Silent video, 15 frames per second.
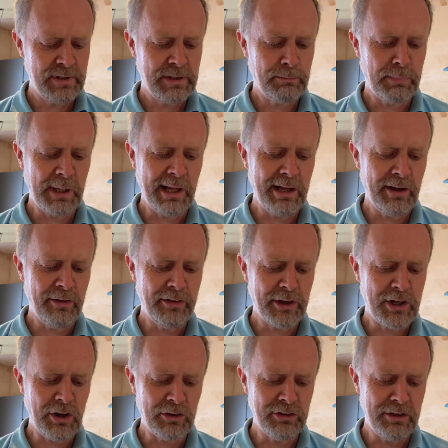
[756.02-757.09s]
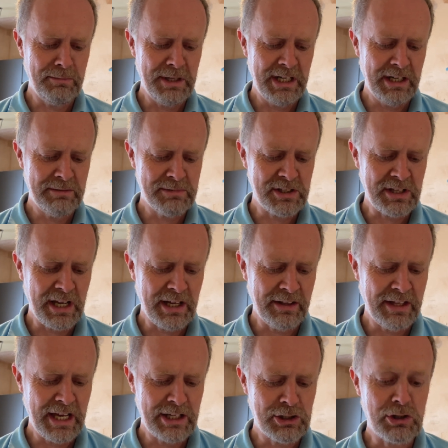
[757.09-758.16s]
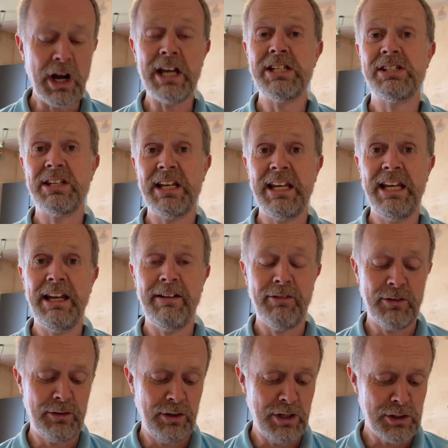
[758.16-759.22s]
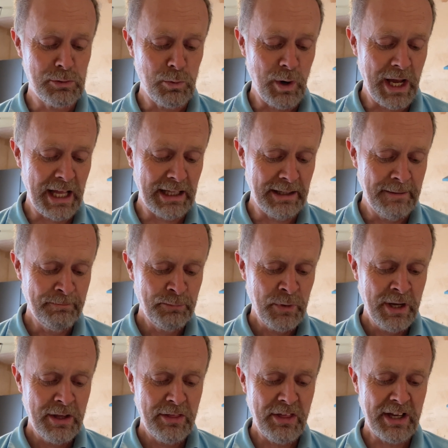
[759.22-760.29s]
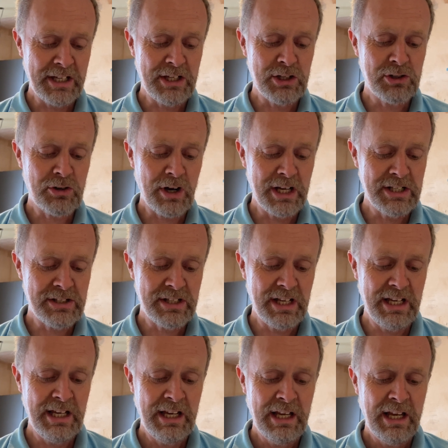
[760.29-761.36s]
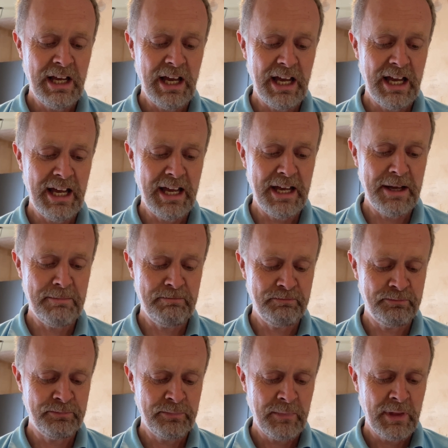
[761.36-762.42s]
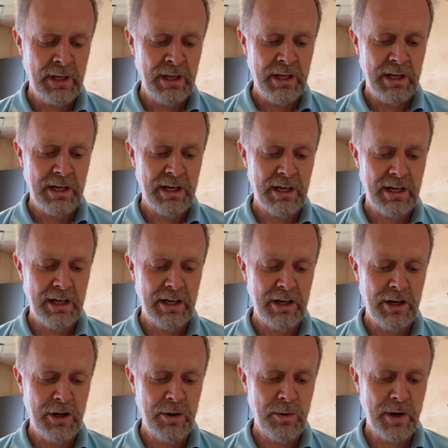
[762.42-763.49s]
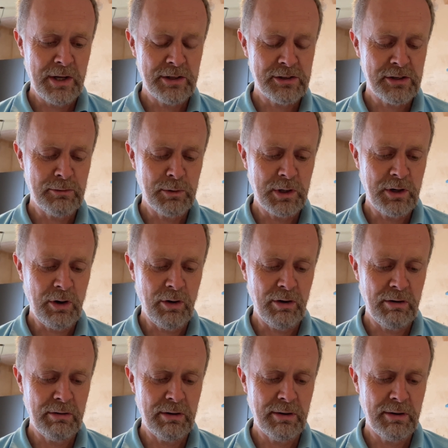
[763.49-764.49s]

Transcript: Play on the condominium style there. Tracy as well. Thank you, Tracy. Who else have we got?